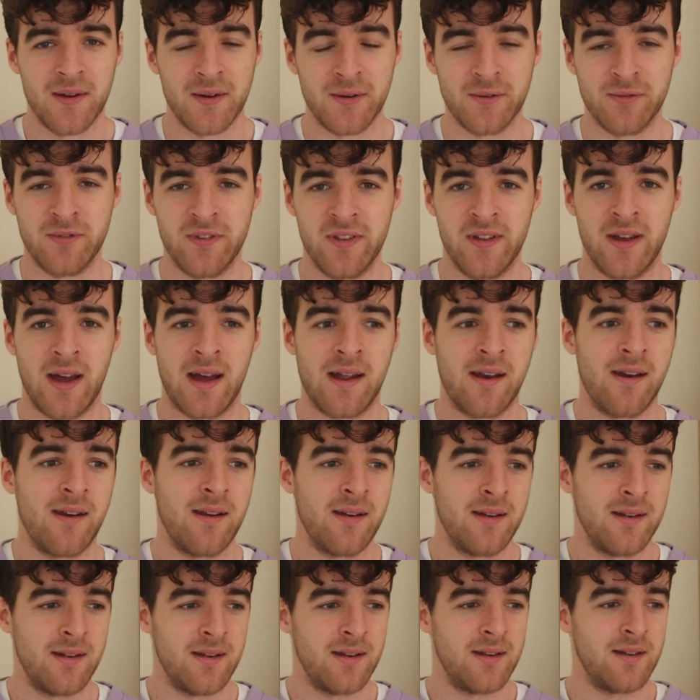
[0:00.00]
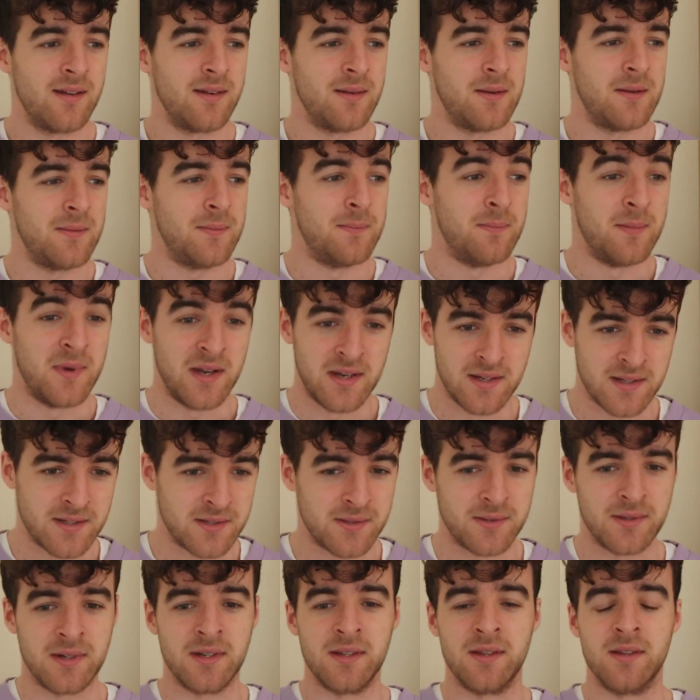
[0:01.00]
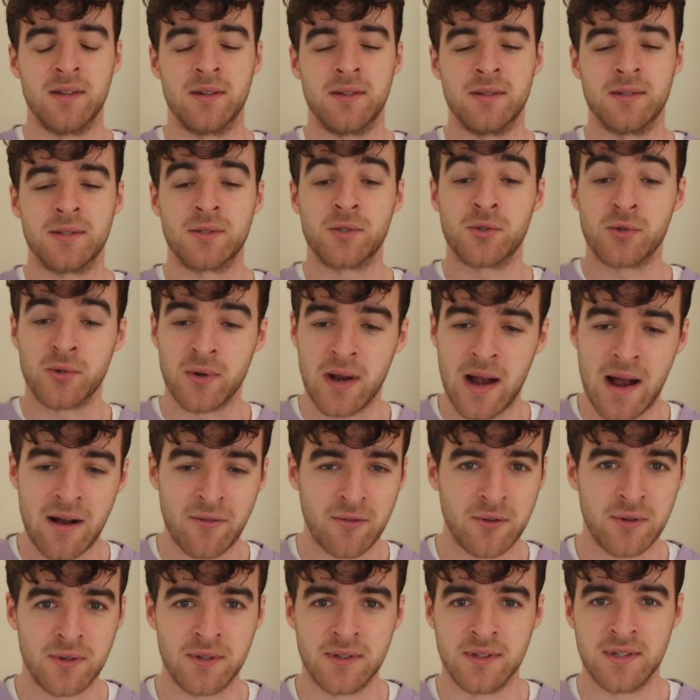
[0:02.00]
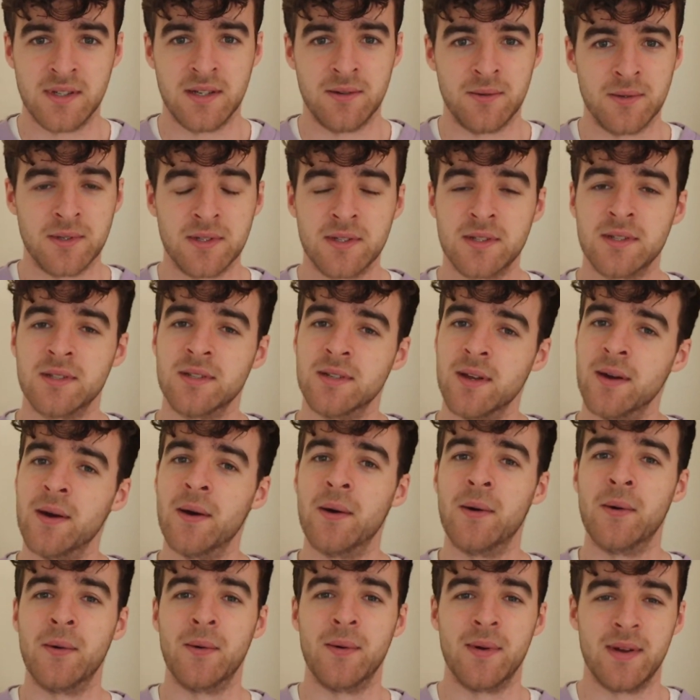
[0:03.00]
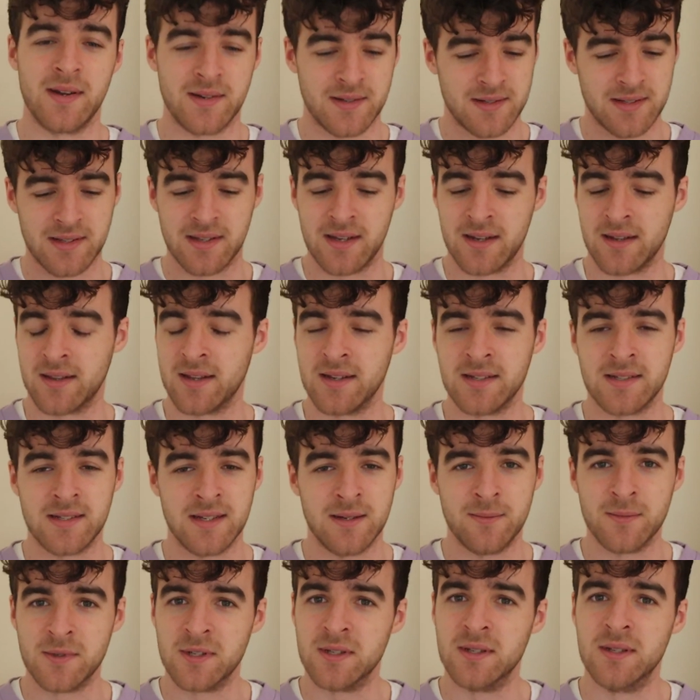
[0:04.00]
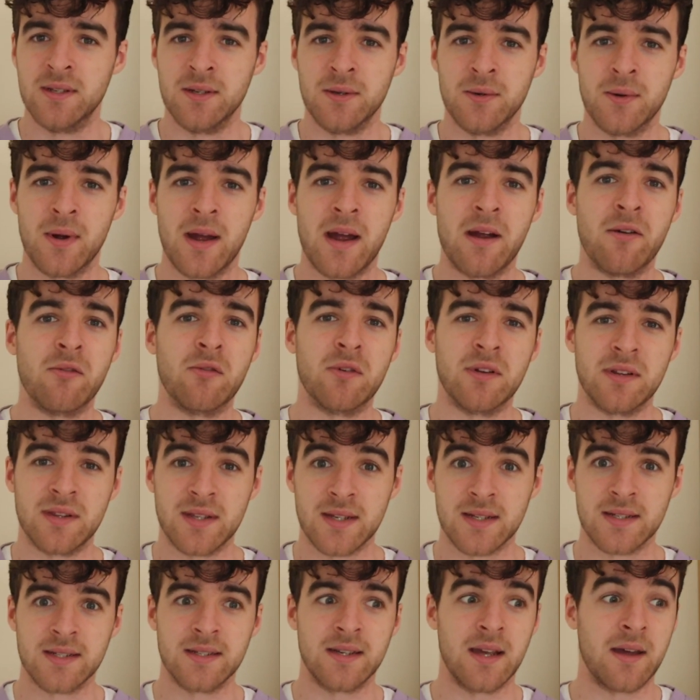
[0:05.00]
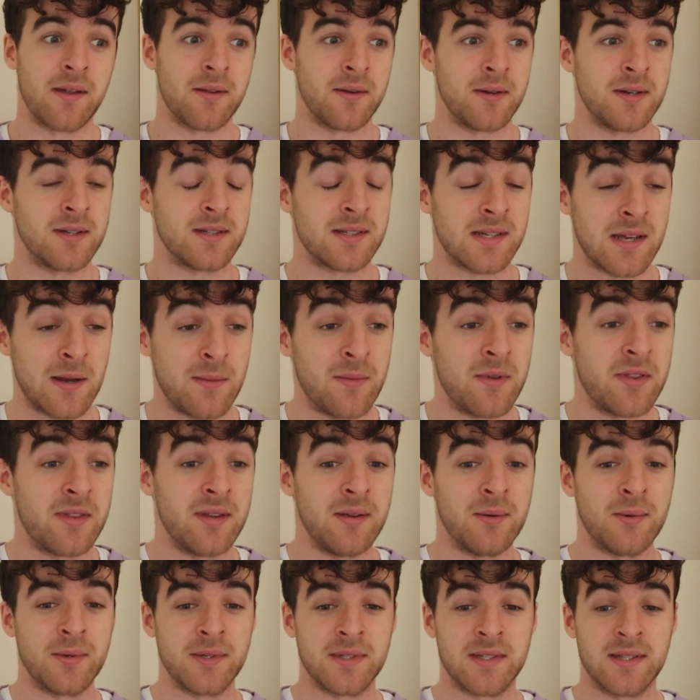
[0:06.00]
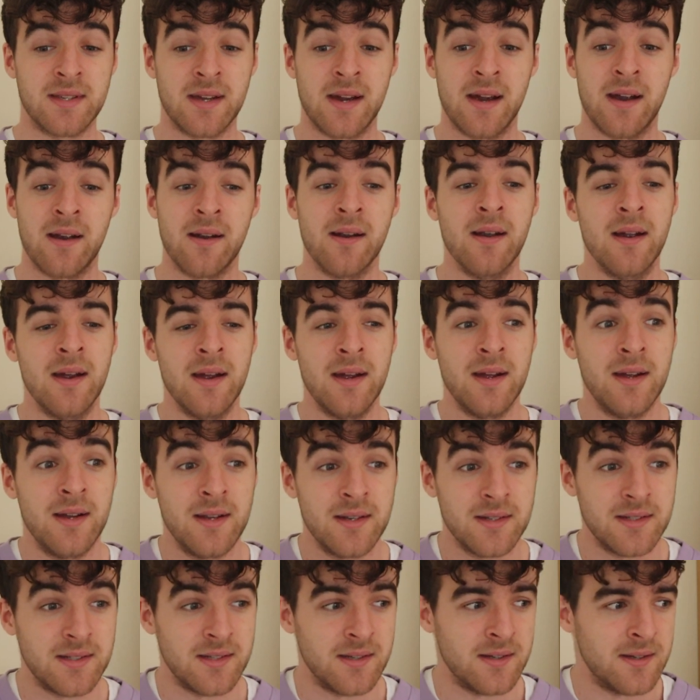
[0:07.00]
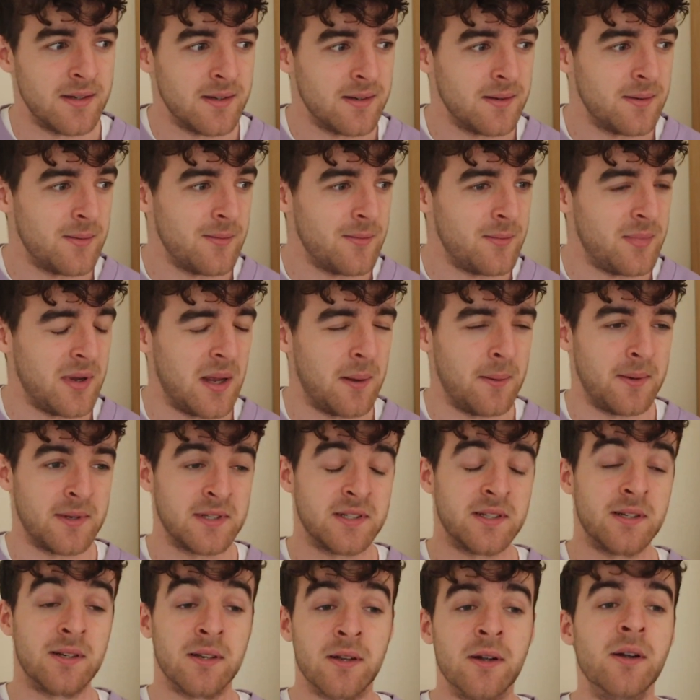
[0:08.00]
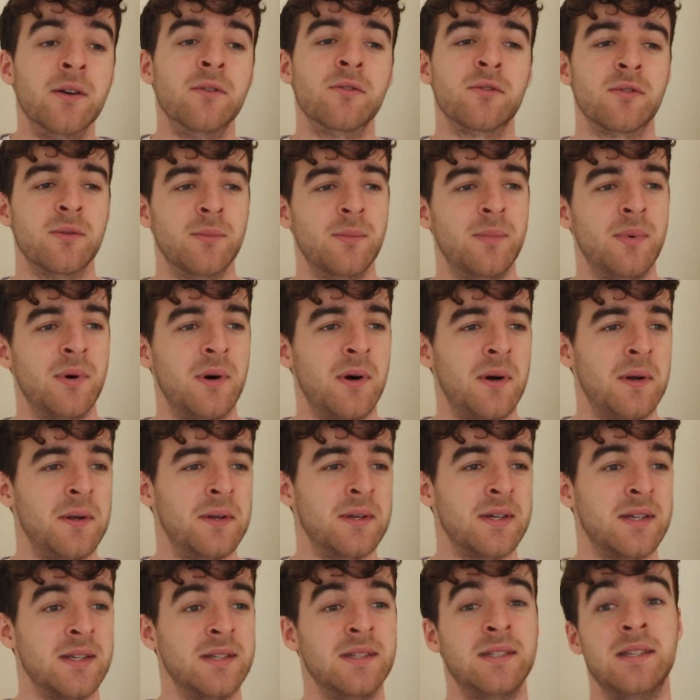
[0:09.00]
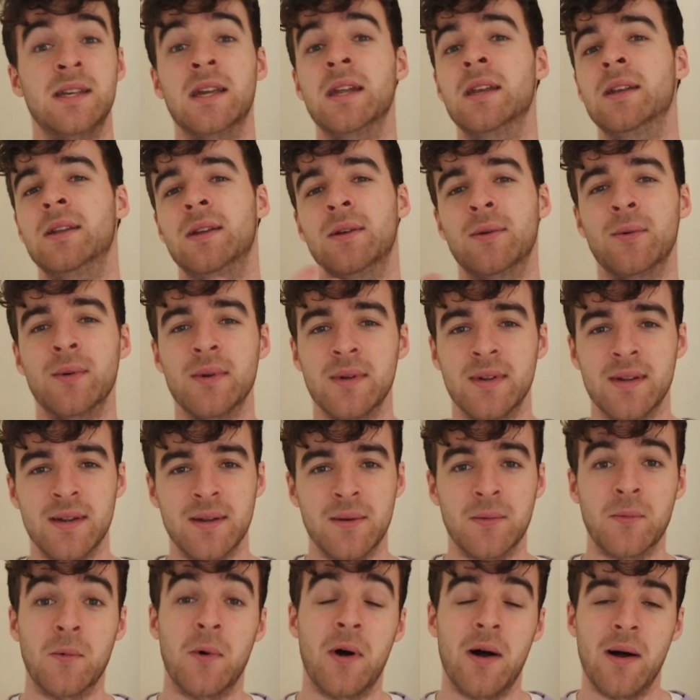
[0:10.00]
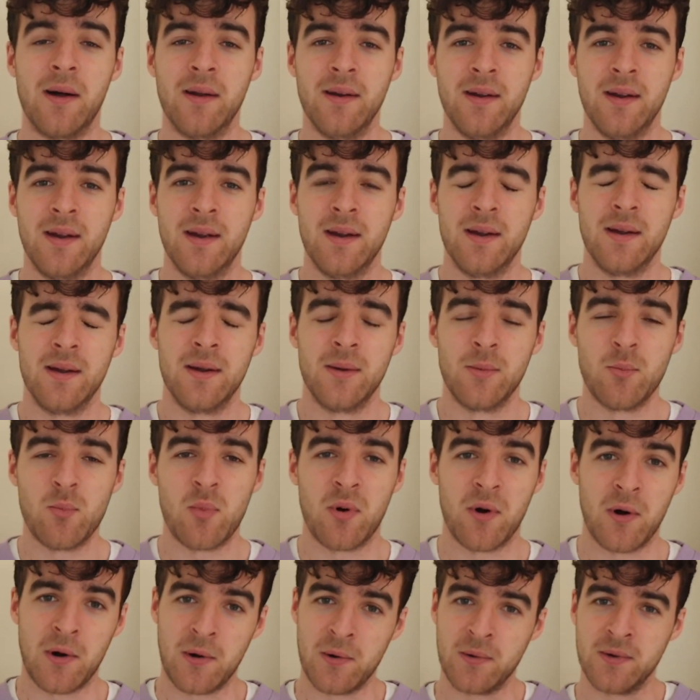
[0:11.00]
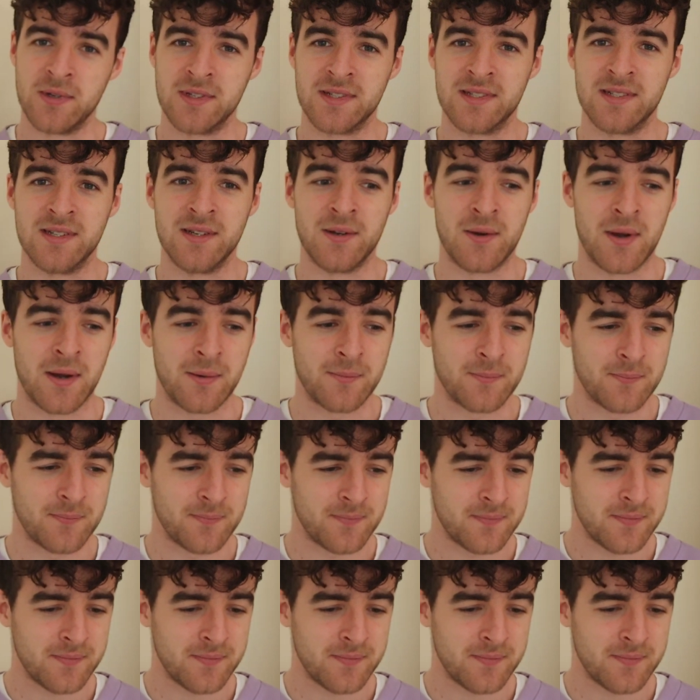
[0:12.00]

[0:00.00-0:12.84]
of that ministry, those travels. He was so interlinked. They seemed to do everything together, and Timothy was there to be able to learn from Paul and continue in what Paul was doing.